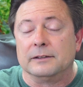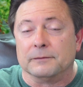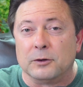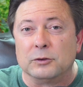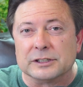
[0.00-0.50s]

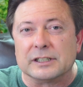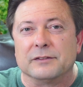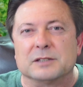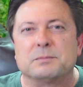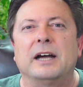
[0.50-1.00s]
focus
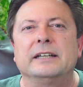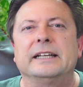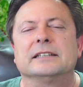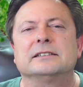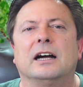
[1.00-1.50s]
of this
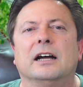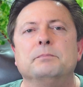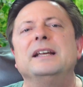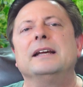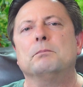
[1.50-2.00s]
podcast on
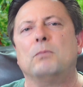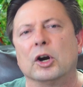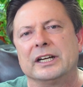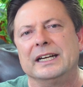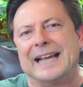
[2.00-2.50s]
being a
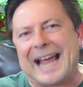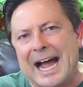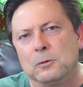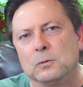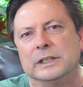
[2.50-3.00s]
marketing
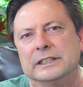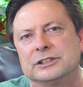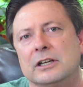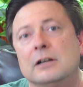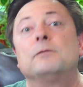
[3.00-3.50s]

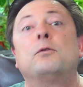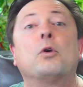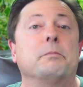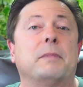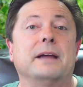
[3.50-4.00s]
outreach
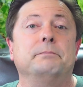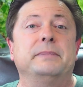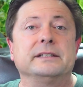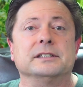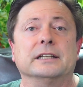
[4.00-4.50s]
for my
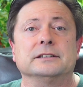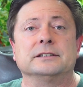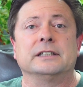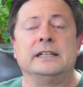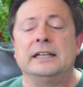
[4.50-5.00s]

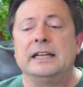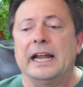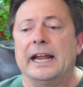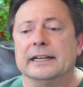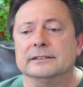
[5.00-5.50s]
business?
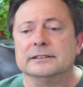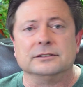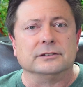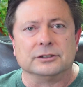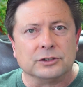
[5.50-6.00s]
And
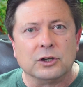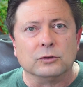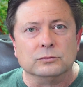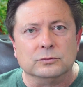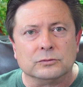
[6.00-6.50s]
there's
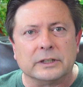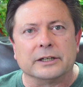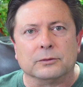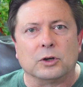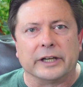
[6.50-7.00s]
no
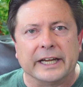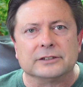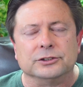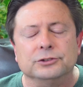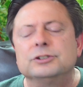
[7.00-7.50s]
right or wrong
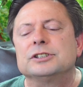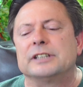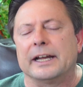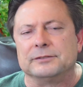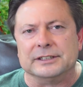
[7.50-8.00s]
answer. You just
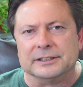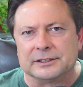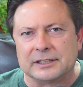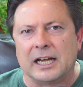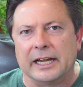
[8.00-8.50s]
have to
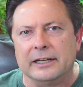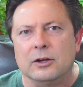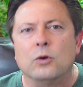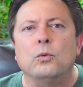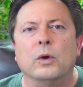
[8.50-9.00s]

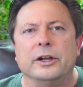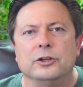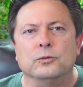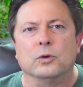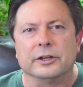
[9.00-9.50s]
decide what
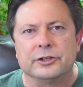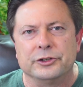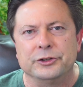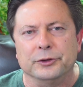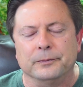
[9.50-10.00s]
you want to
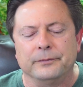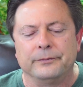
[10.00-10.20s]
do.